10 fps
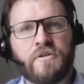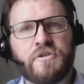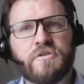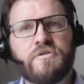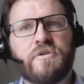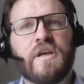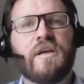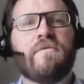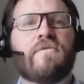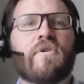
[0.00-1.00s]
Just to
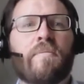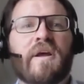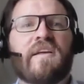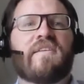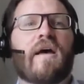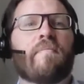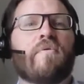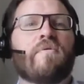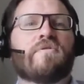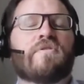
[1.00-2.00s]
give some
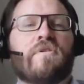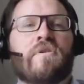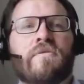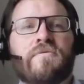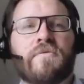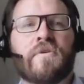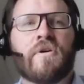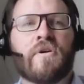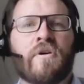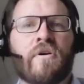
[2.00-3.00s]
examples of
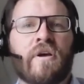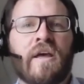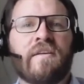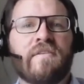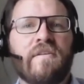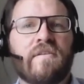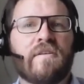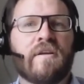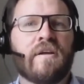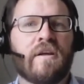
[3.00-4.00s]

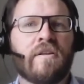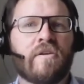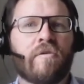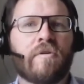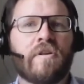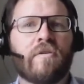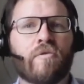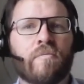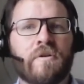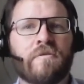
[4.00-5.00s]
existing integrated
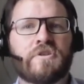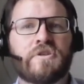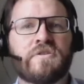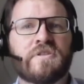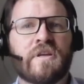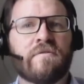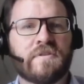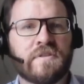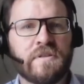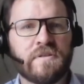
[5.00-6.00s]
home renovation
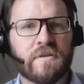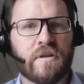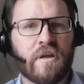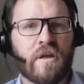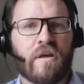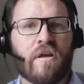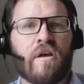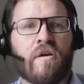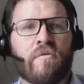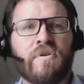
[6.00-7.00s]
services,
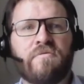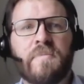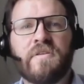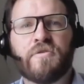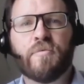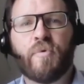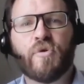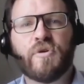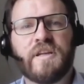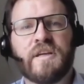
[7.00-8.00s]
we've been
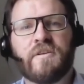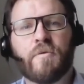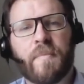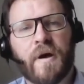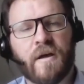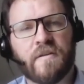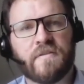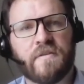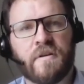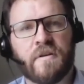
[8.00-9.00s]
supporting in the
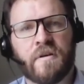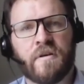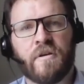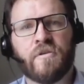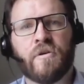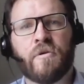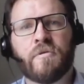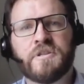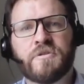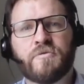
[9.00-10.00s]
past under
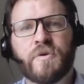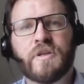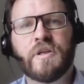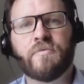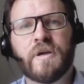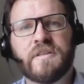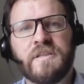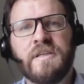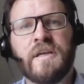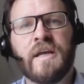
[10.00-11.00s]
Horizon
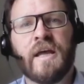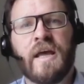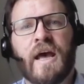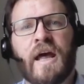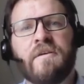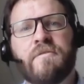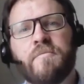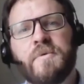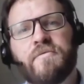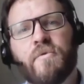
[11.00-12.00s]
2020, and
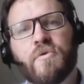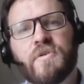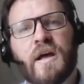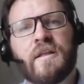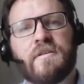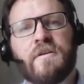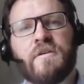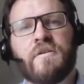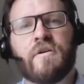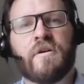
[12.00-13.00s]
even before that
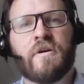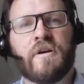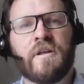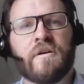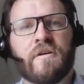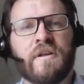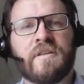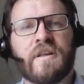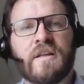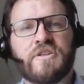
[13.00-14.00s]
under
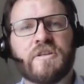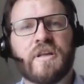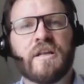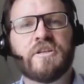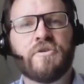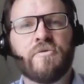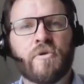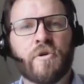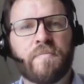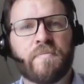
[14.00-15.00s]
Intelligent Energy
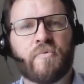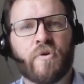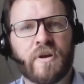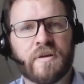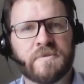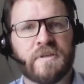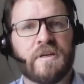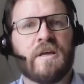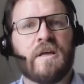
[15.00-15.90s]
Europe programs,